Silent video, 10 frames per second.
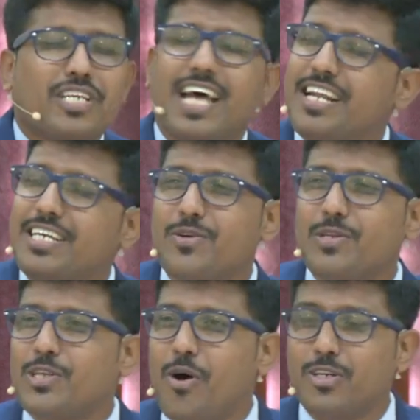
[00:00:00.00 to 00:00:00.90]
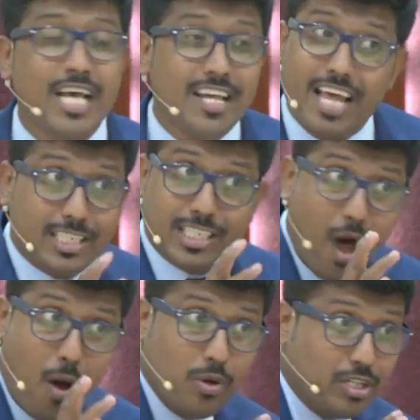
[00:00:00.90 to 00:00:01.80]
Sunday school songs. They
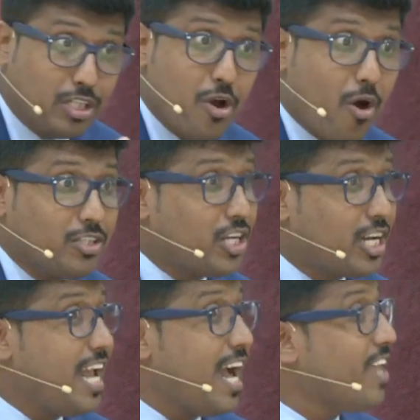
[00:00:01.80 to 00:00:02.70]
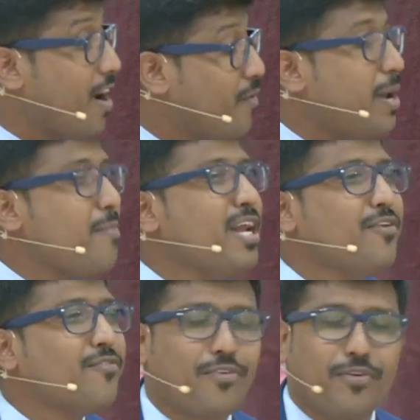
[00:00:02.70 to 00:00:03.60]
sound theologically and they are very
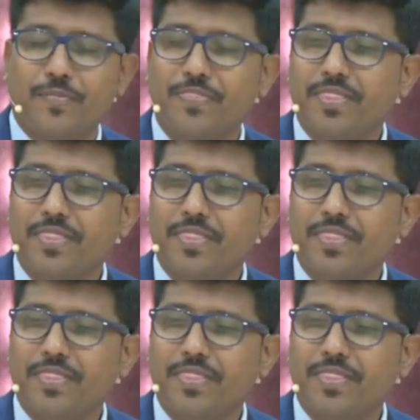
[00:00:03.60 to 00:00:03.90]
meaningful.